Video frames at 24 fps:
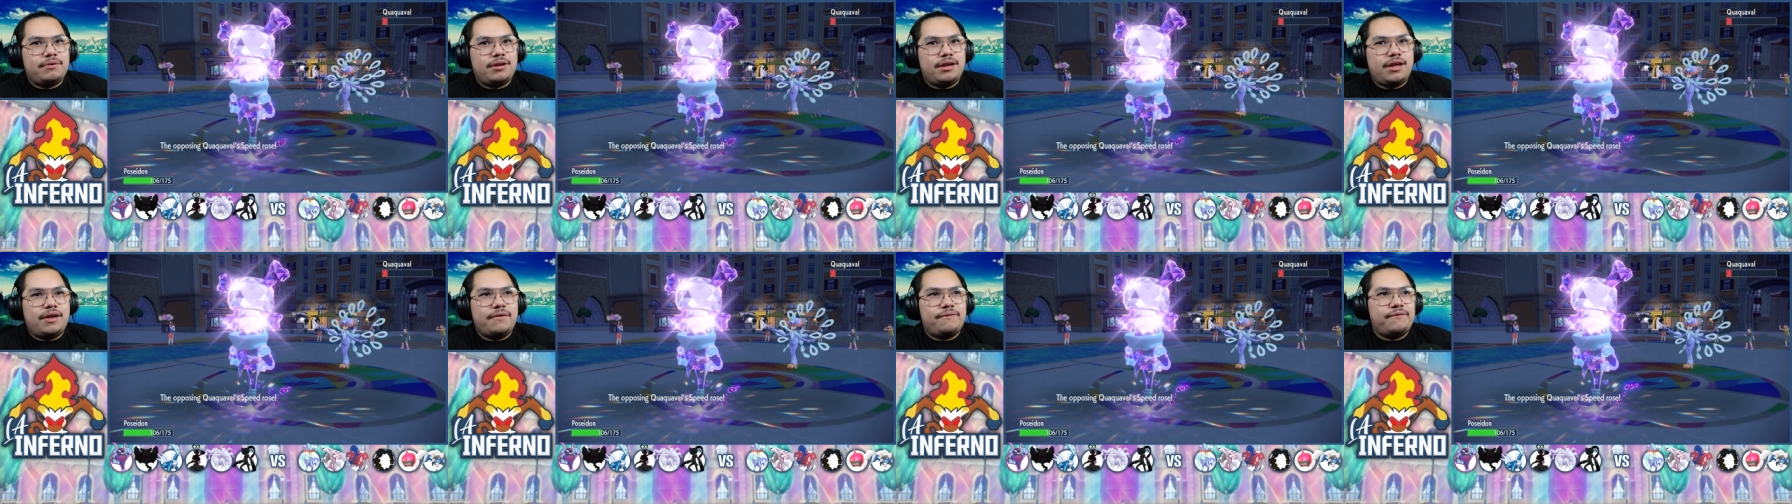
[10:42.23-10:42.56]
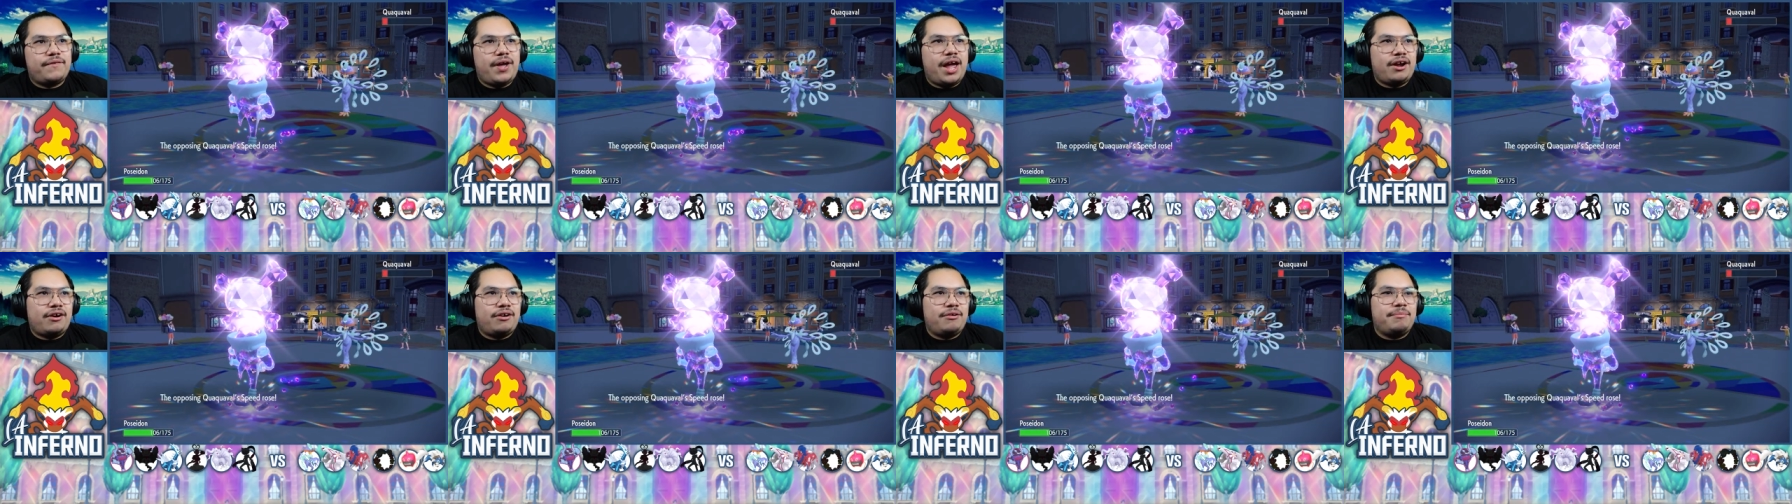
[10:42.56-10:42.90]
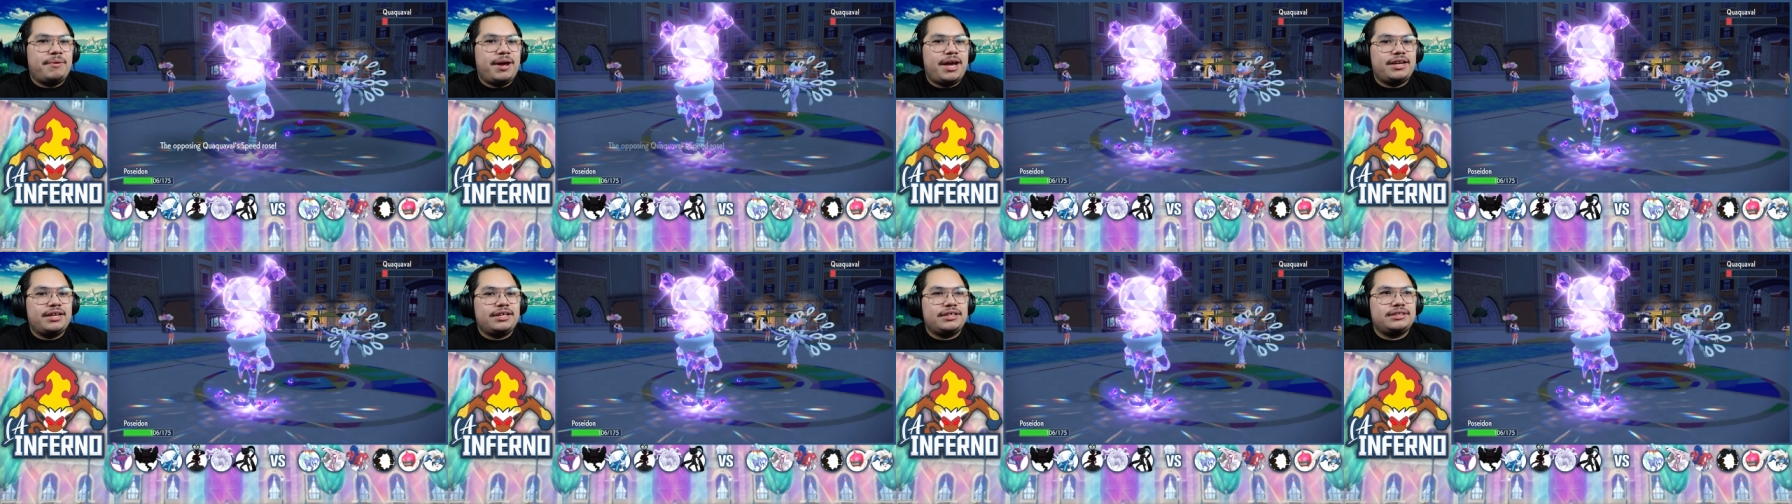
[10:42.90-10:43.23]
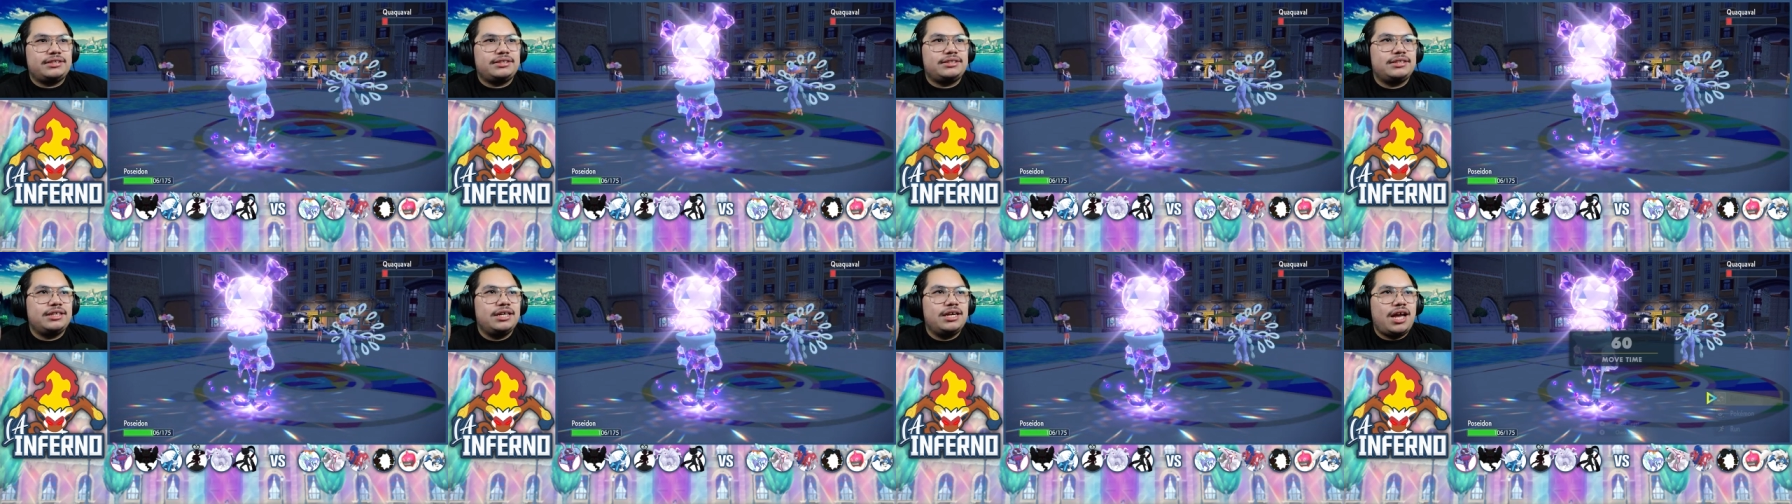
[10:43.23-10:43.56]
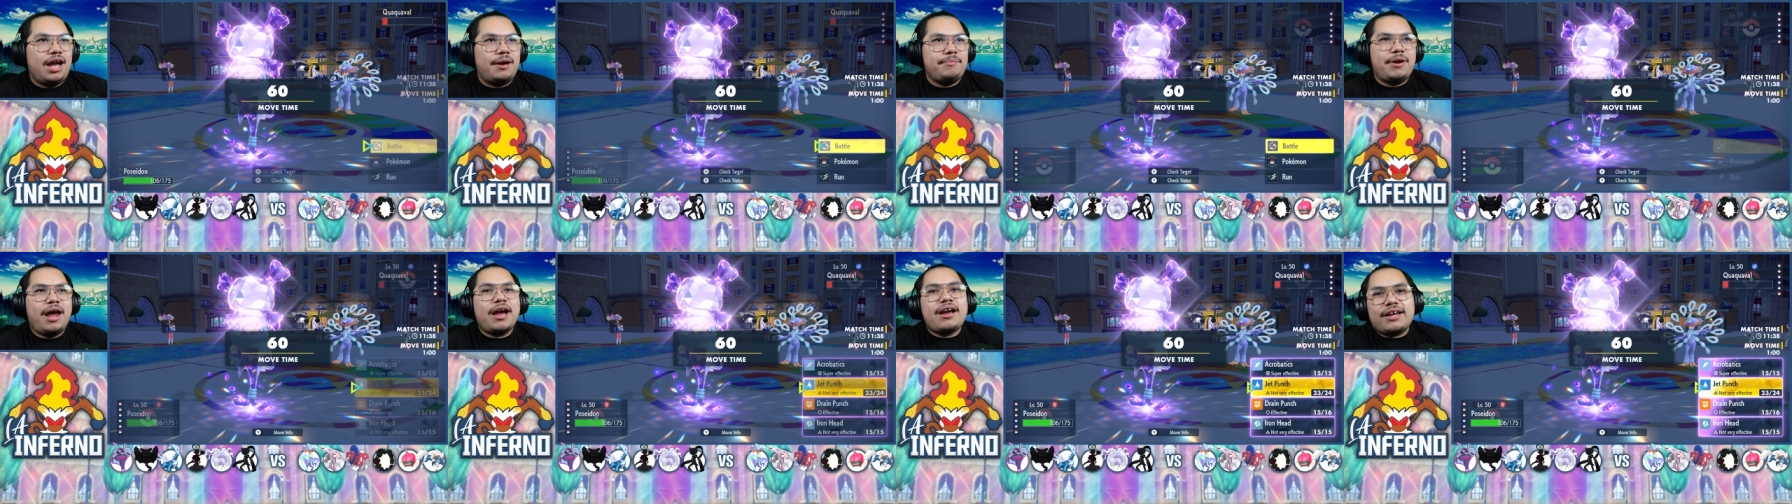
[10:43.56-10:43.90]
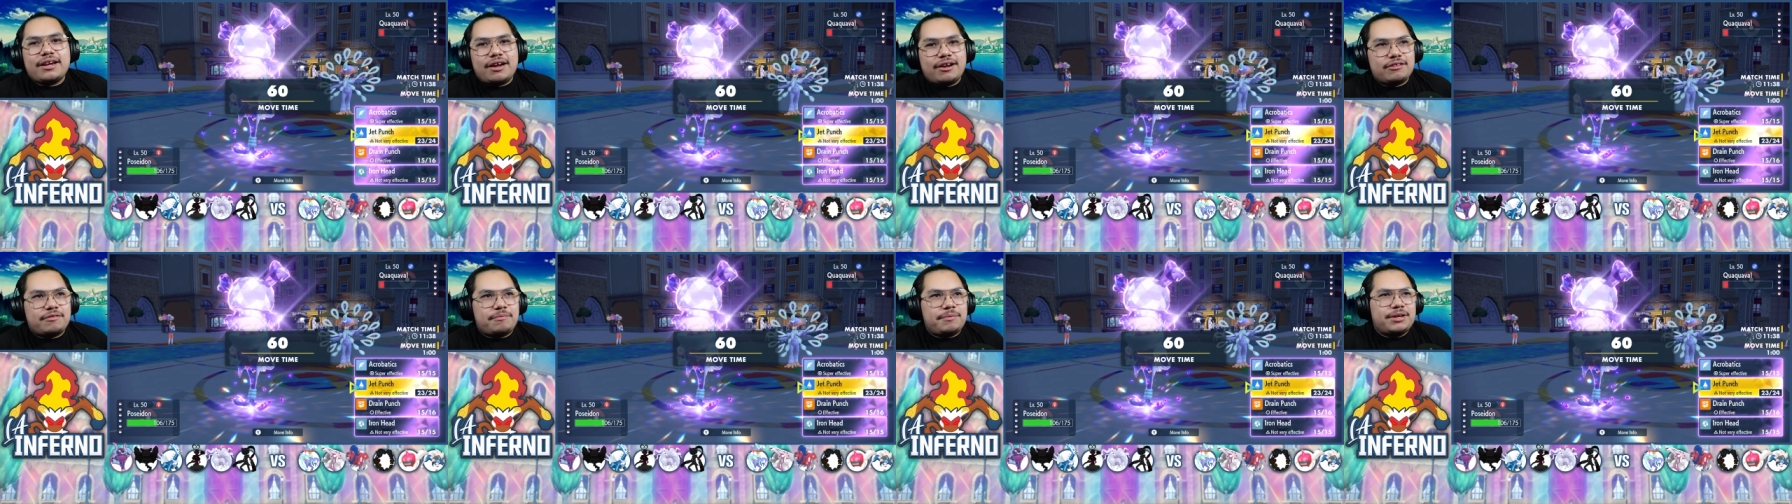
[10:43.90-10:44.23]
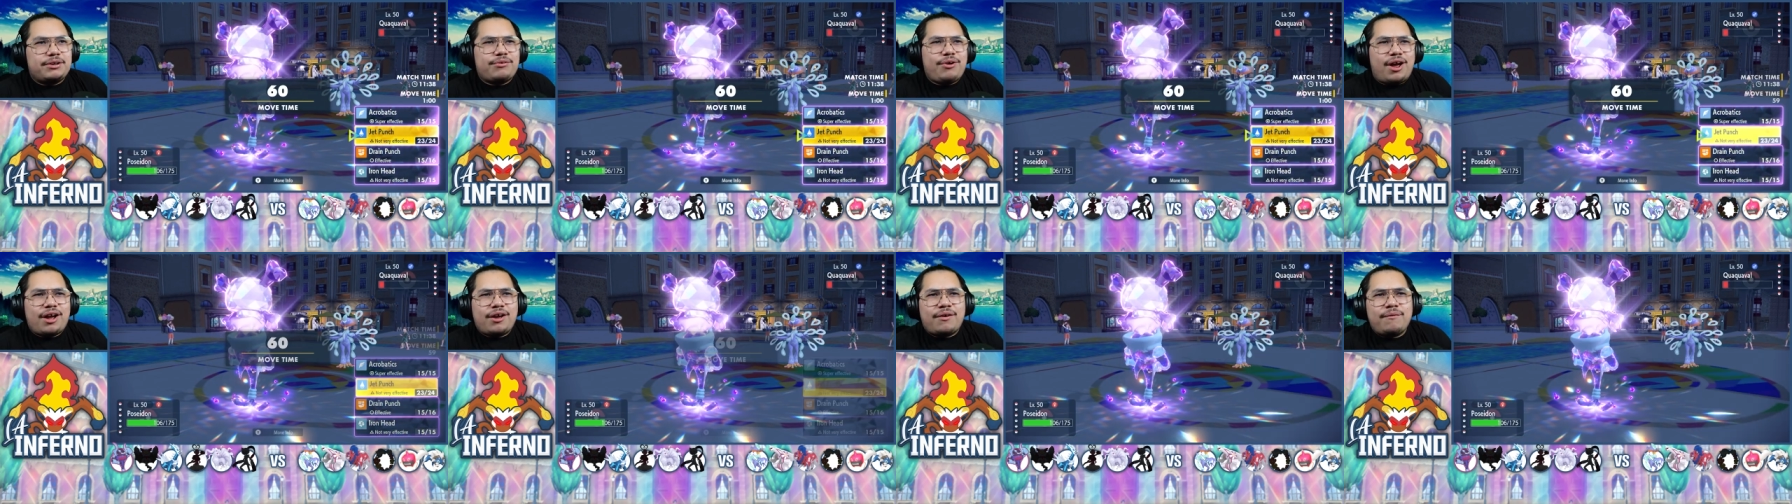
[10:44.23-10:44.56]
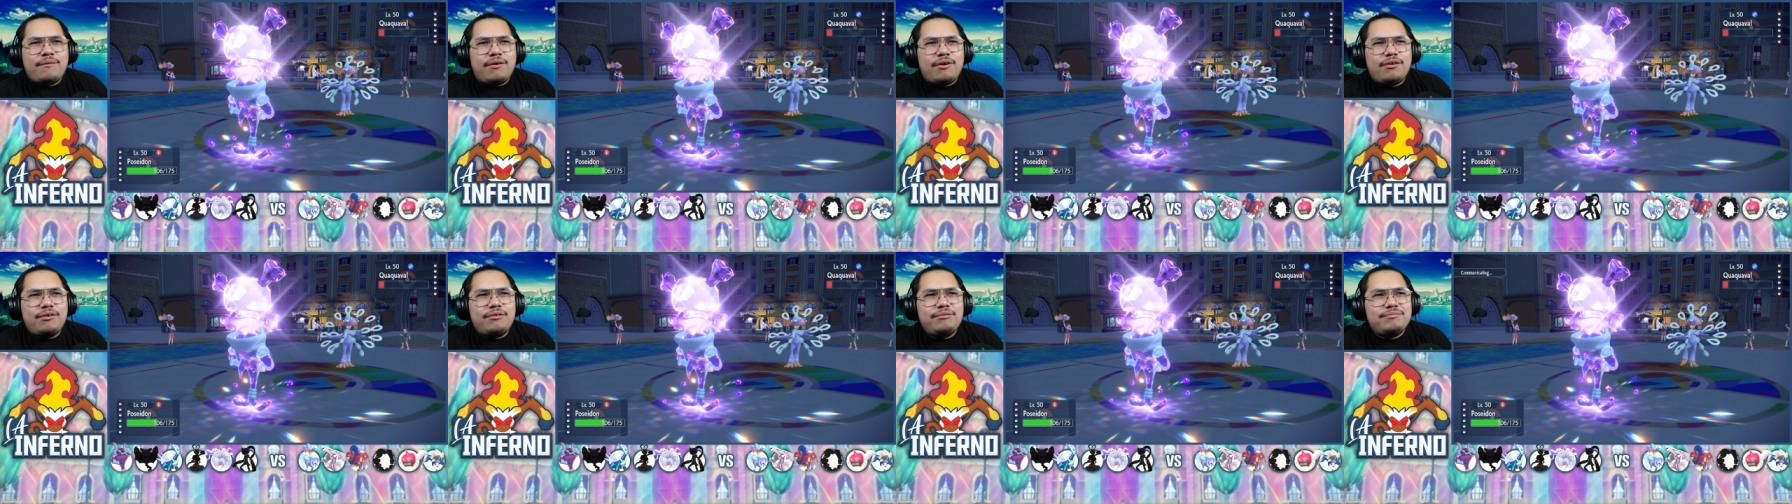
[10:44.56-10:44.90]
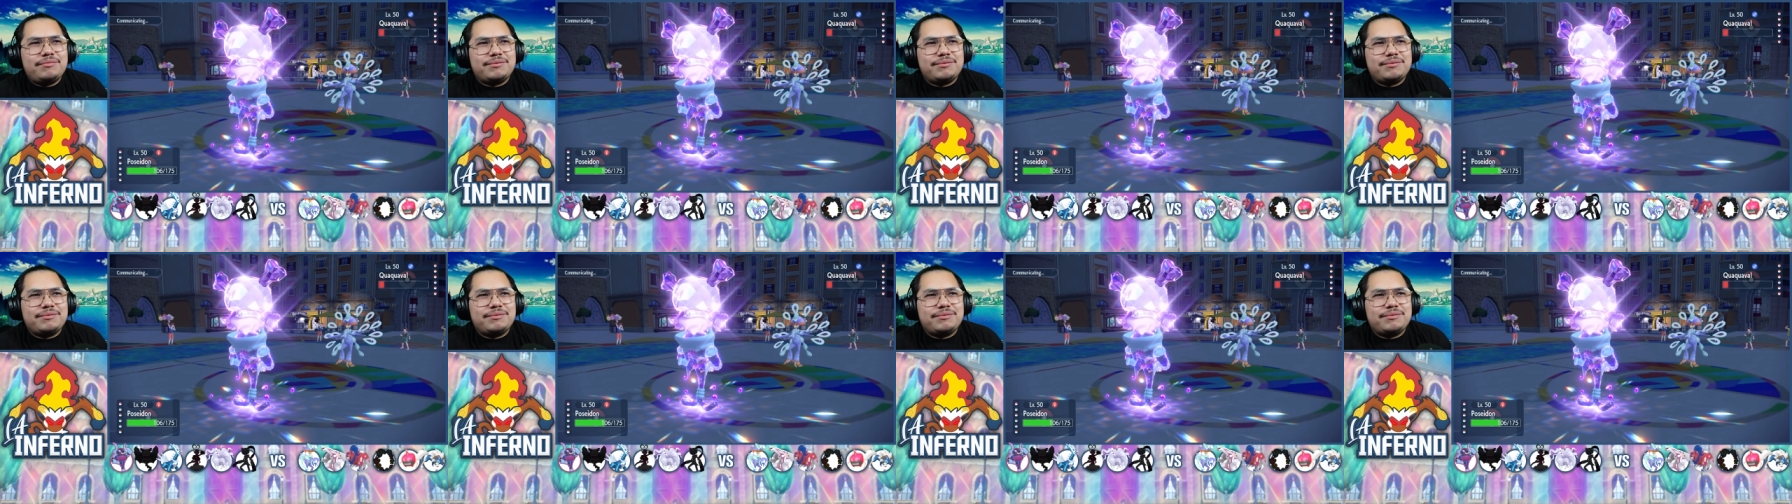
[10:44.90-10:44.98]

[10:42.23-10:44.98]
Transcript: If acrobatics, I'm not gonna outspeed Quaquaval.